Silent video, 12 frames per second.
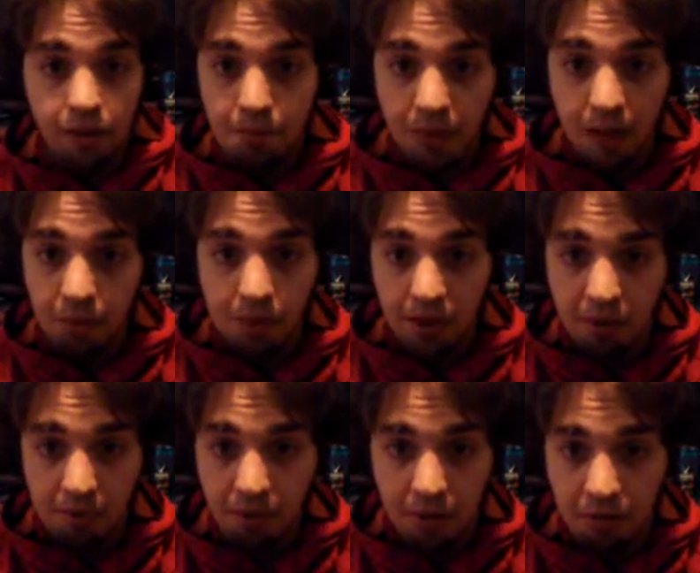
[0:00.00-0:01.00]
little
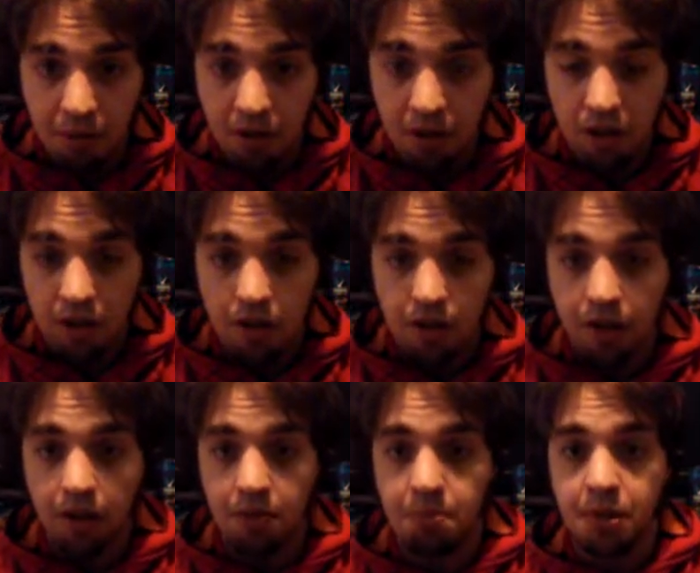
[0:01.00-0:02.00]
baby Peter Parker
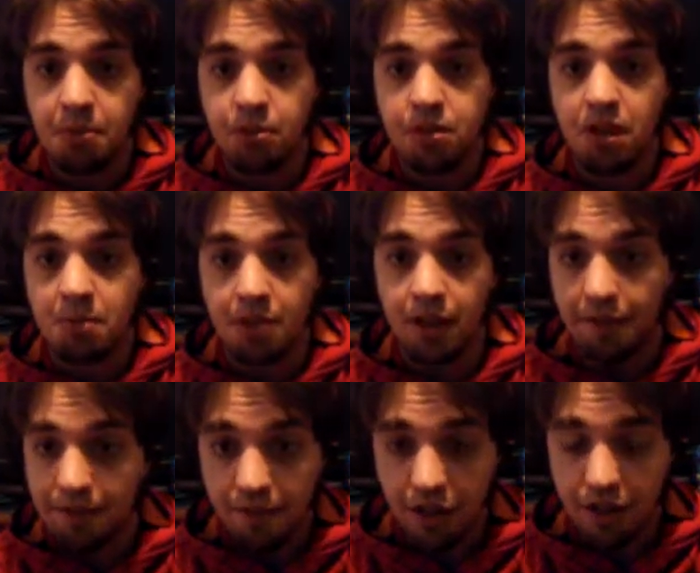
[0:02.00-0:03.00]
that people started
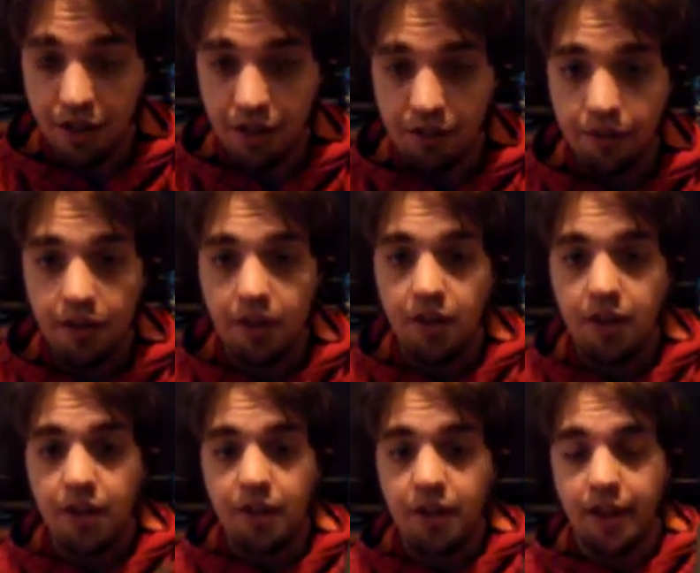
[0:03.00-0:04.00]
making fun of
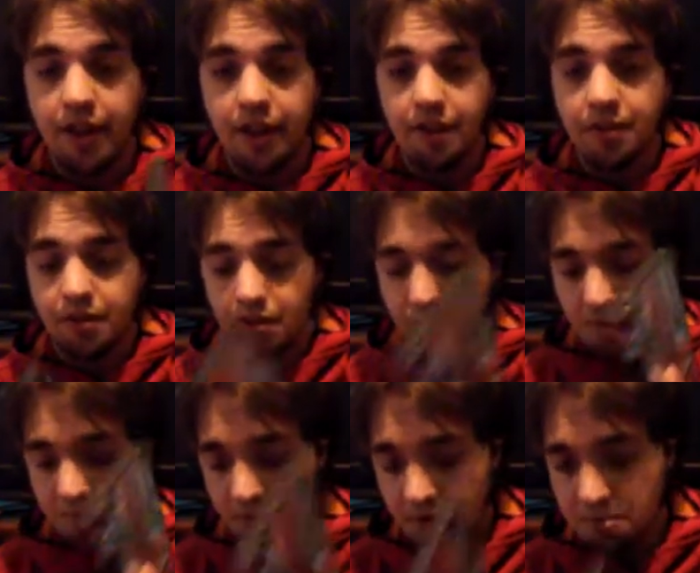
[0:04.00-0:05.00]
at
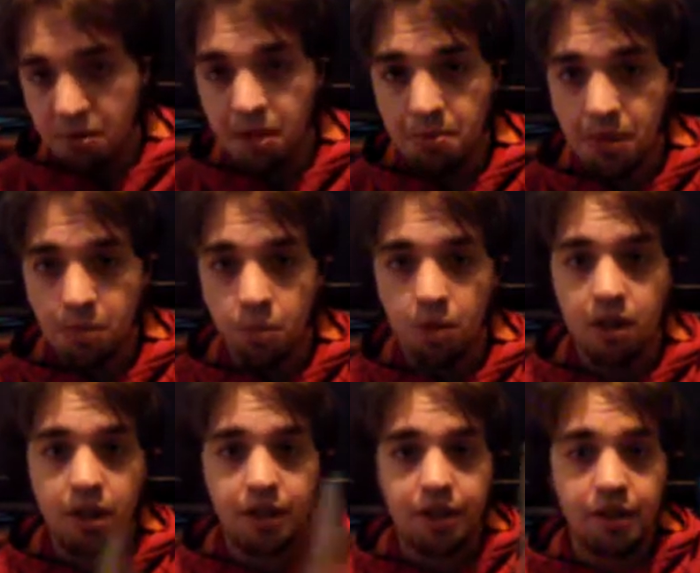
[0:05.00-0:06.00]
Spider-Man
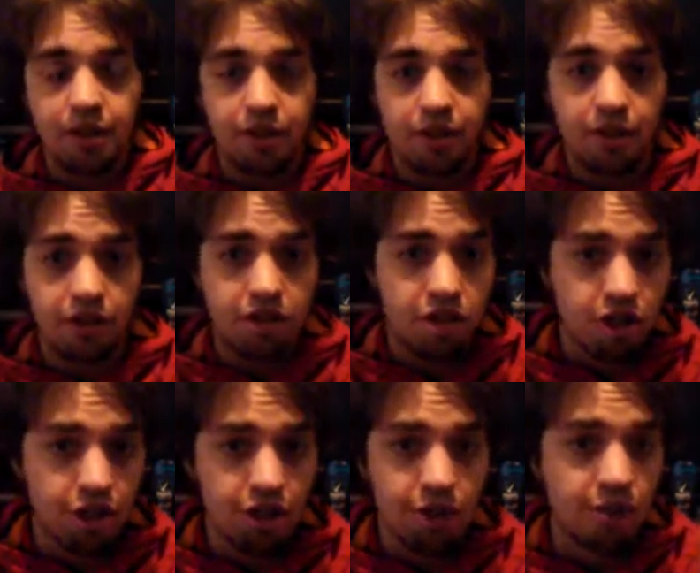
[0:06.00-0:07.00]
1, then
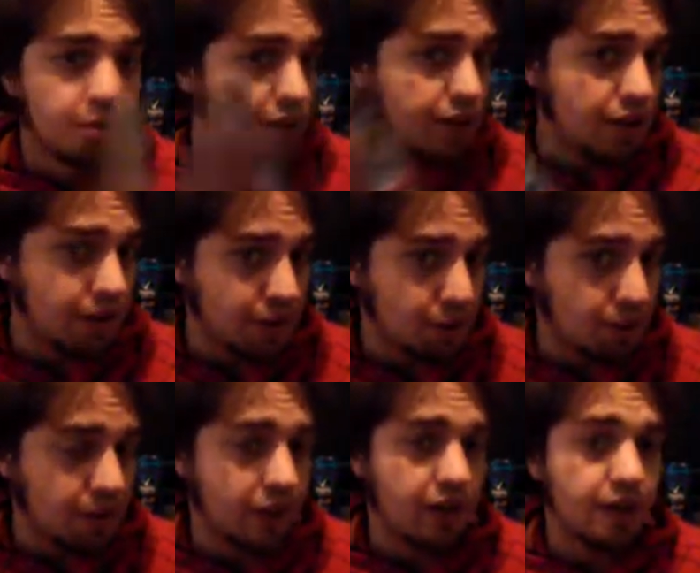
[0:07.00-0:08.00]
2, and then
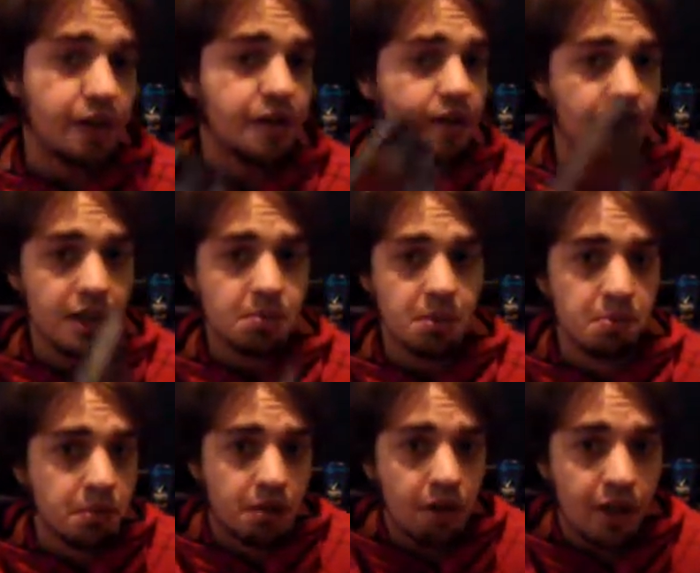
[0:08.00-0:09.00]
3. That's what
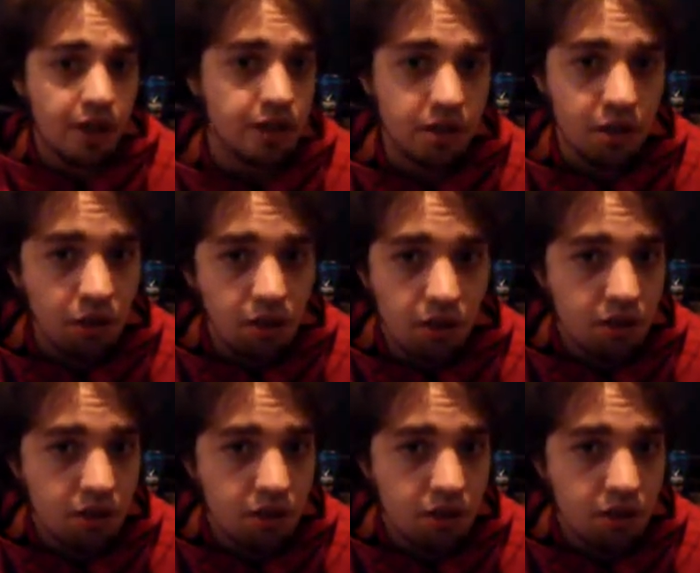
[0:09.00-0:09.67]
Maguire's